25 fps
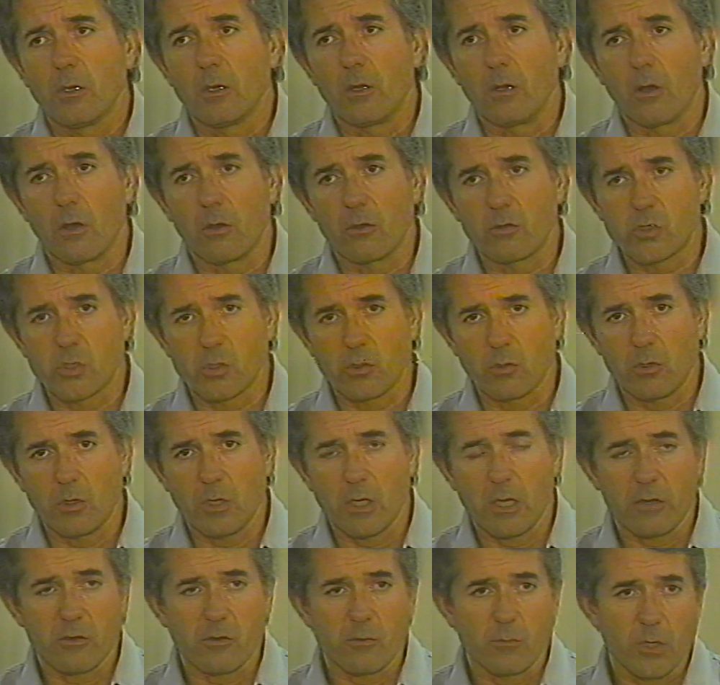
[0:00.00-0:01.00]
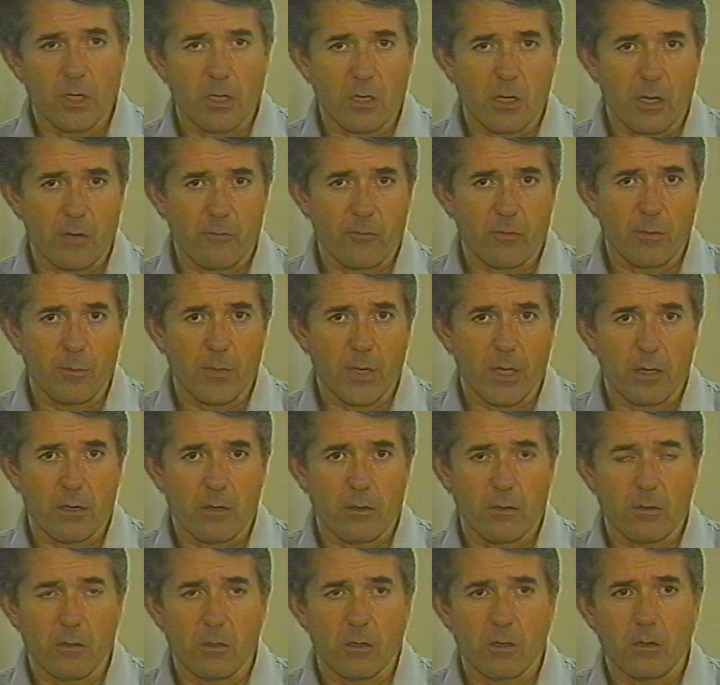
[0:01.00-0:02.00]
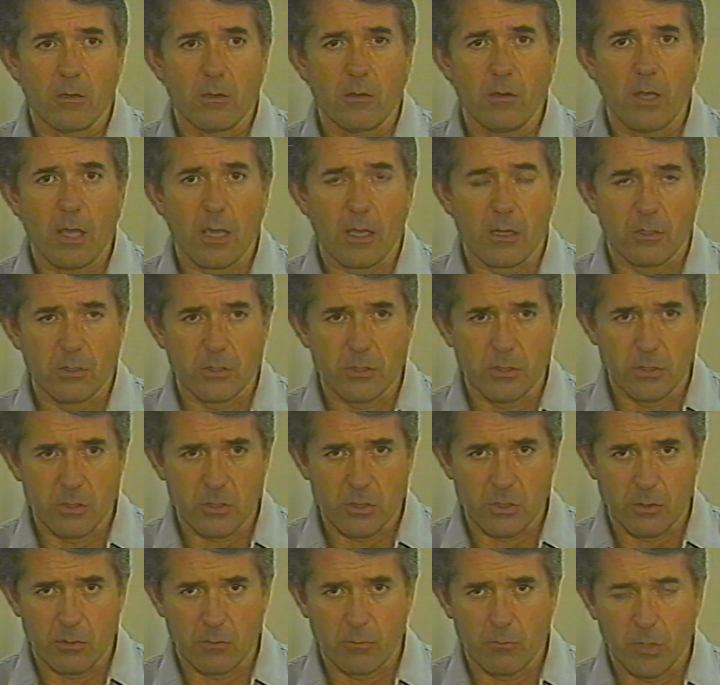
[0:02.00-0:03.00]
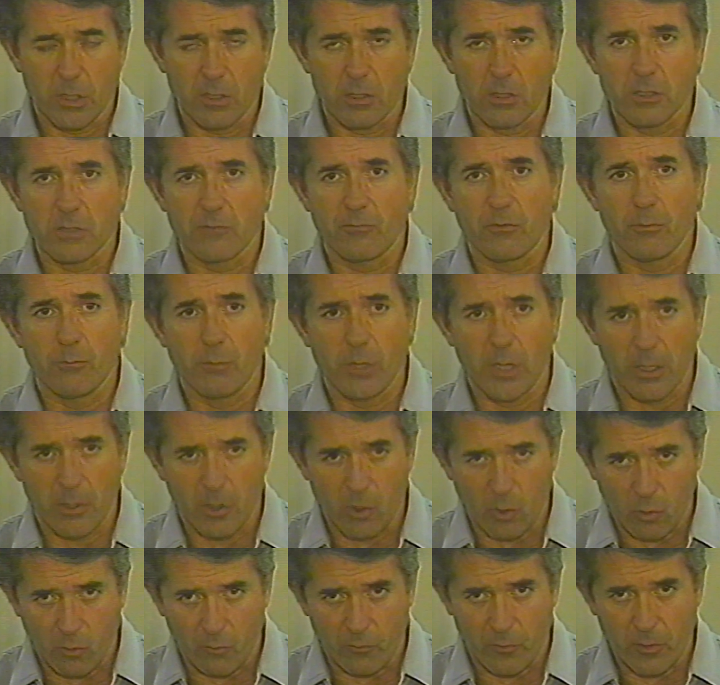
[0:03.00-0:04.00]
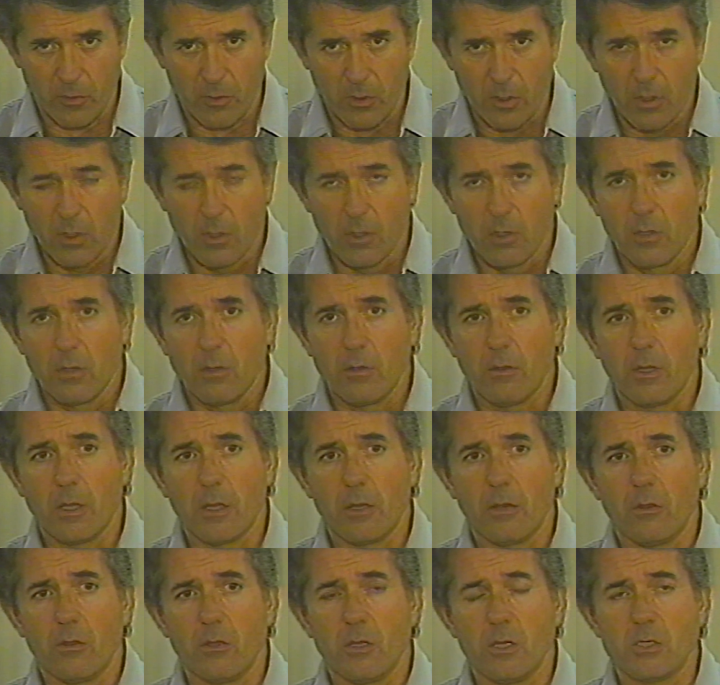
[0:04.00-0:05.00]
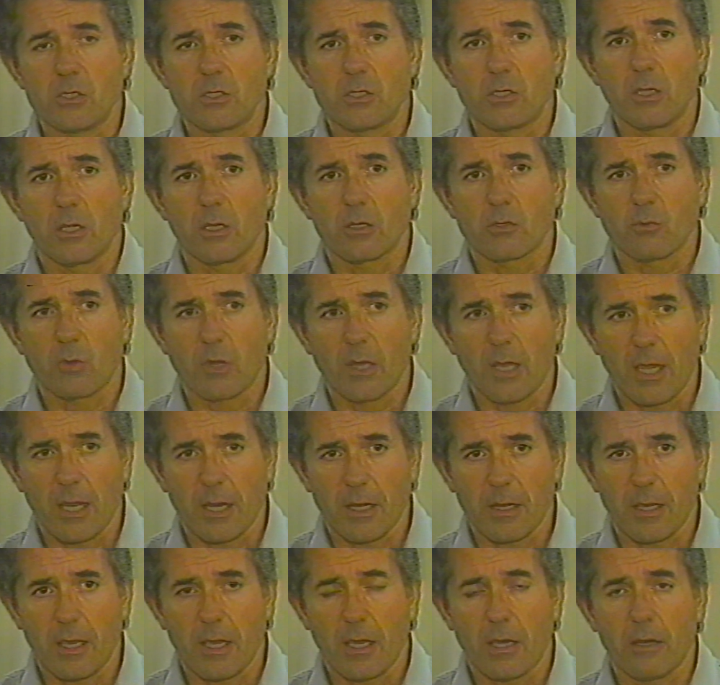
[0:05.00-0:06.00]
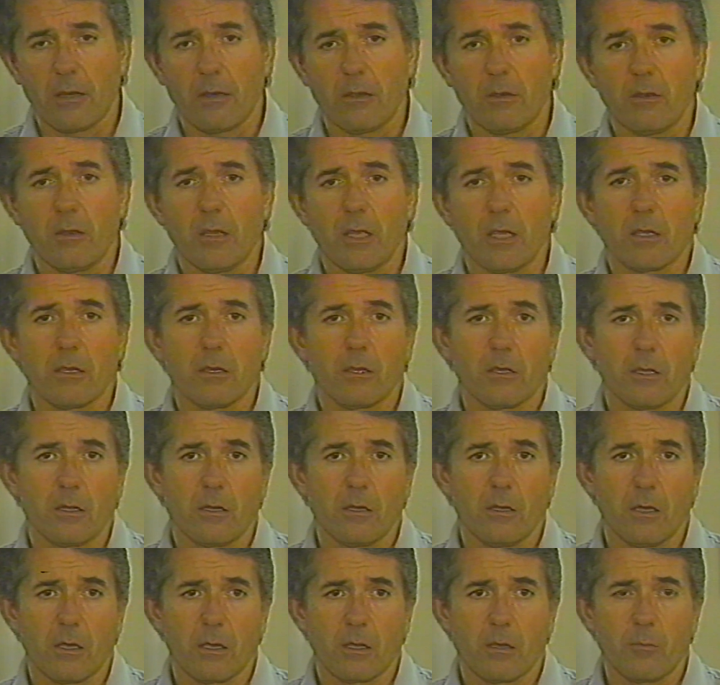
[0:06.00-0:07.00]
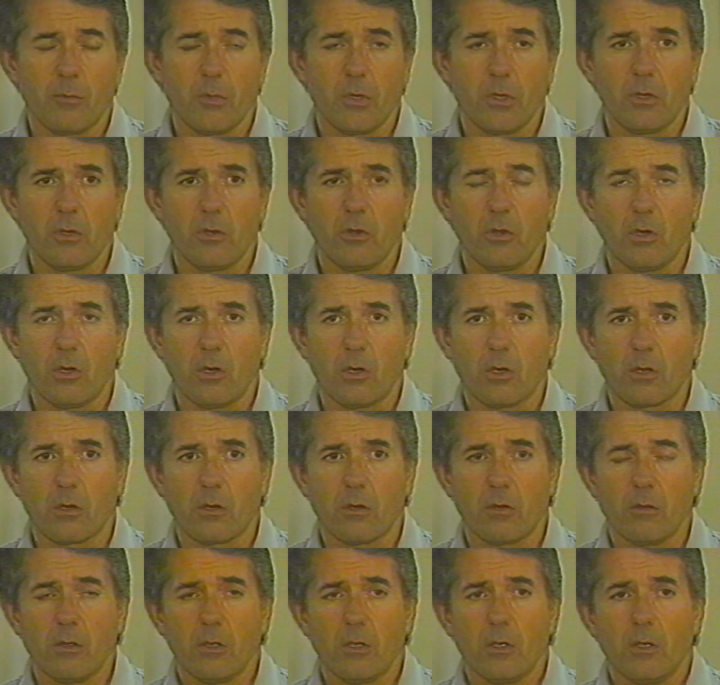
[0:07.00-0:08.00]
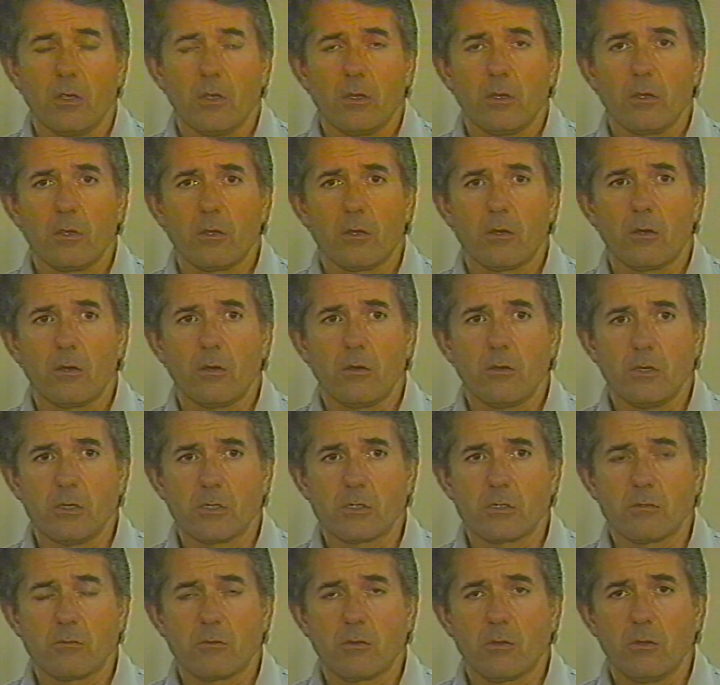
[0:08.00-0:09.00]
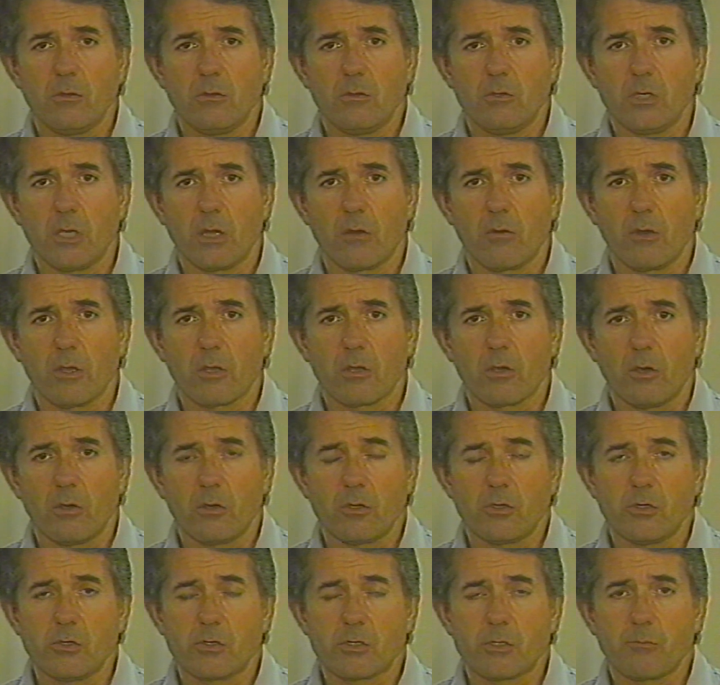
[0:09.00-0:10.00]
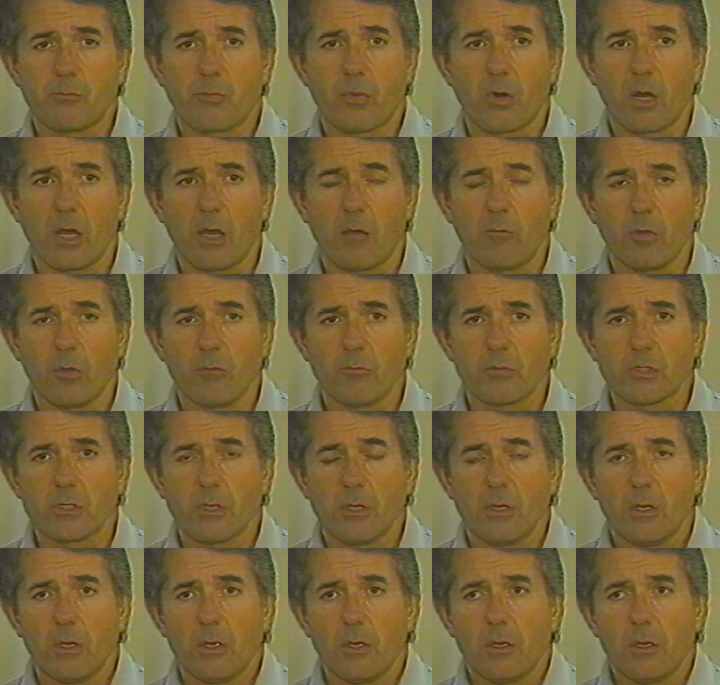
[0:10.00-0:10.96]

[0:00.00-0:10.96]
And also you have to be careful about necklaces, because if you bend over, then these things will hang down and they could get hung up in the dog or just generally cause you some problems.